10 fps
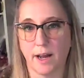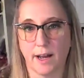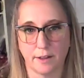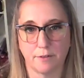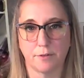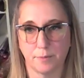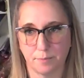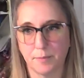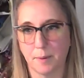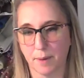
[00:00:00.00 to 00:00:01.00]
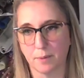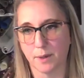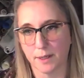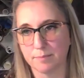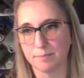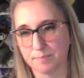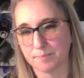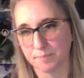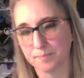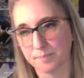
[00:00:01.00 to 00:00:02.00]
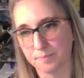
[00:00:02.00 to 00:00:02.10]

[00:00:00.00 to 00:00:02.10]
account. Yeah. You don't have to have a